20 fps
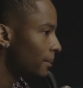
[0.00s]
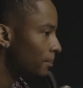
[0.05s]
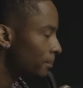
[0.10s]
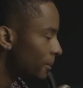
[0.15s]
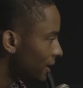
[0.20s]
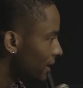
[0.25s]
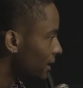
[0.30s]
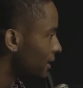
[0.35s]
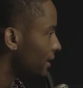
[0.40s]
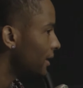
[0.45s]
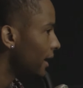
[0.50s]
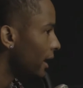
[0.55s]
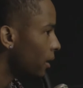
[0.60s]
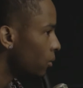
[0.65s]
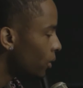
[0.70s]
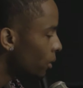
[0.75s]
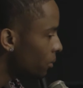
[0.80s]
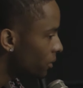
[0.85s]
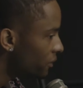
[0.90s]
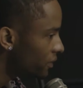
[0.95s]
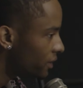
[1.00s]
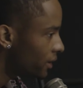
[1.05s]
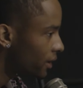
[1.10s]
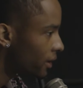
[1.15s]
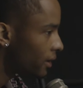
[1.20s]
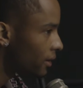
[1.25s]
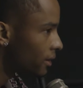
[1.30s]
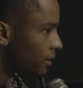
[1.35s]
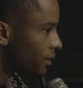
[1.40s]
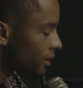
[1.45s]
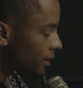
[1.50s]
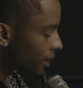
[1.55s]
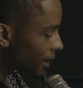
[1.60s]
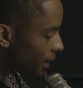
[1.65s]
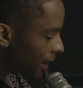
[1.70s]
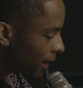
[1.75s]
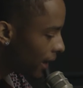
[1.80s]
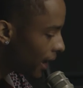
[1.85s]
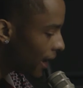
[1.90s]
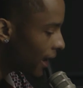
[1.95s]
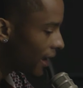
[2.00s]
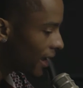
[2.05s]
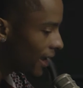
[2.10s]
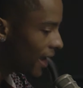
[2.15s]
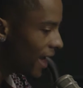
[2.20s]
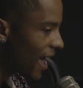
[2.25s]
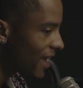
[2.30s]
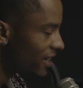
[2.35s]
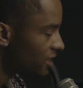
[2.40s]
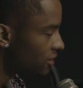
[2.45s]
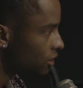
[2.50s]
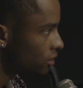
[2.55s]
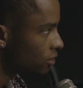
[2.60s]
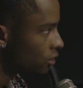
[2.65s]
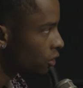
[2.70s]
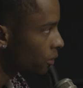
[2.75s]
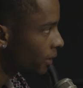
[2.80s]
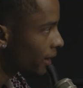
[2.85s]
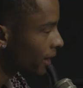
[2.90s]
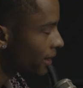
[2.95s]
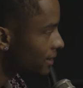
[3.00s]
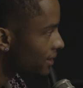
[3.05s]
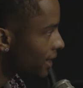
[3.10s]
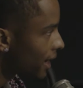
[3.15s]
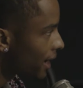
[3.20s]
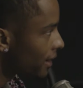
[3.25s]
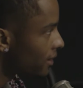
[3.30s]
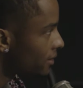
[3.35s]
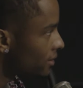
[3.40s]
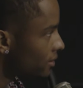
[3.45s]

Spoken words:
me, and what we've done at its glory, at its height.